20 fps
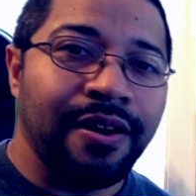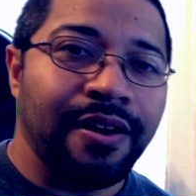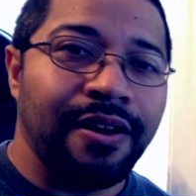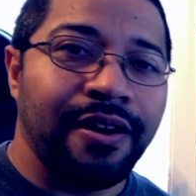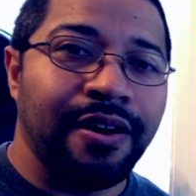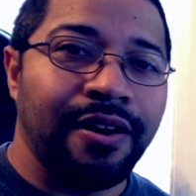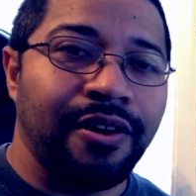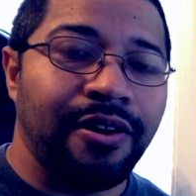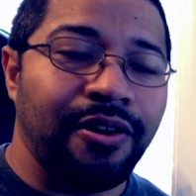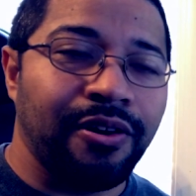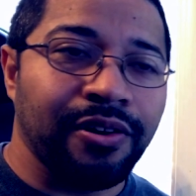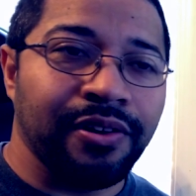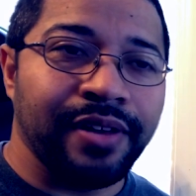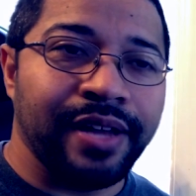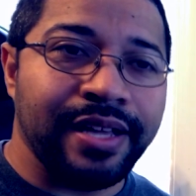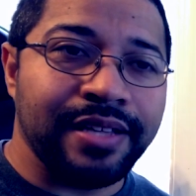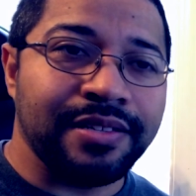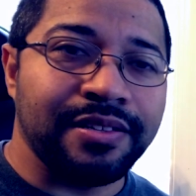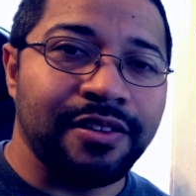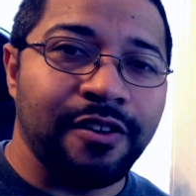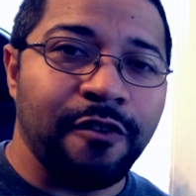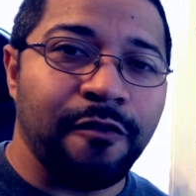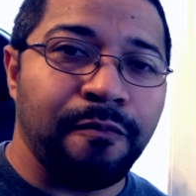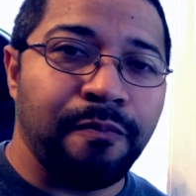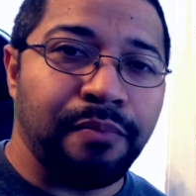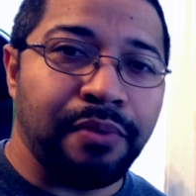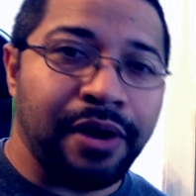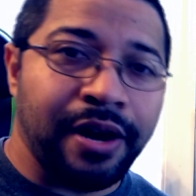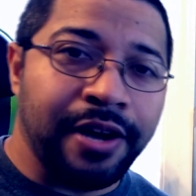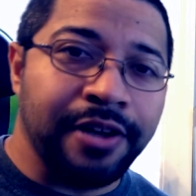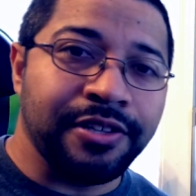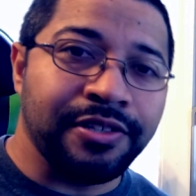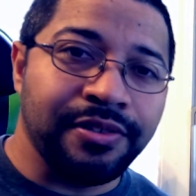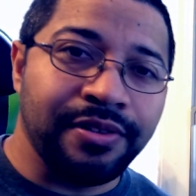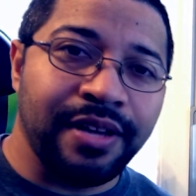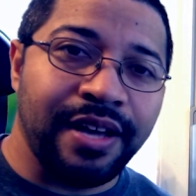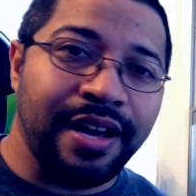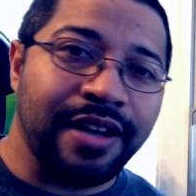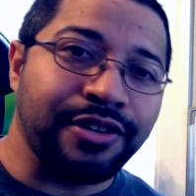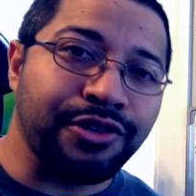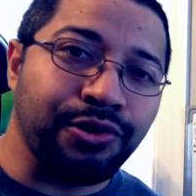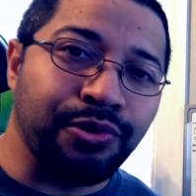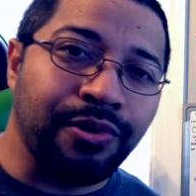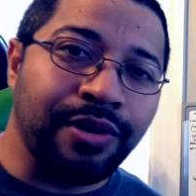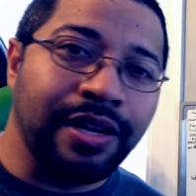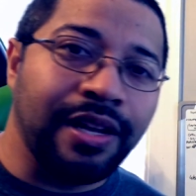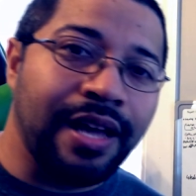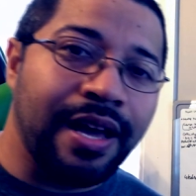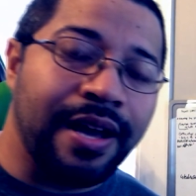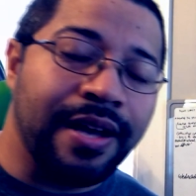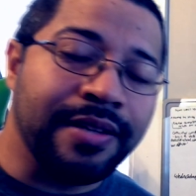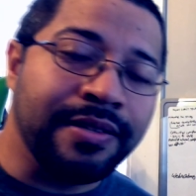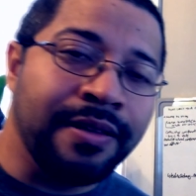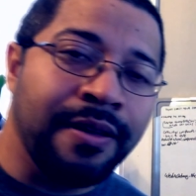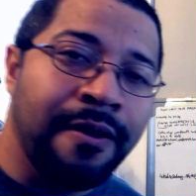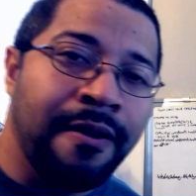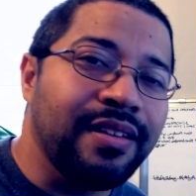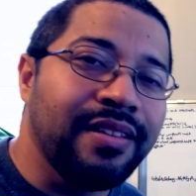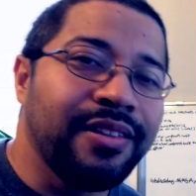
uh, all of that stuff prior to the actual class.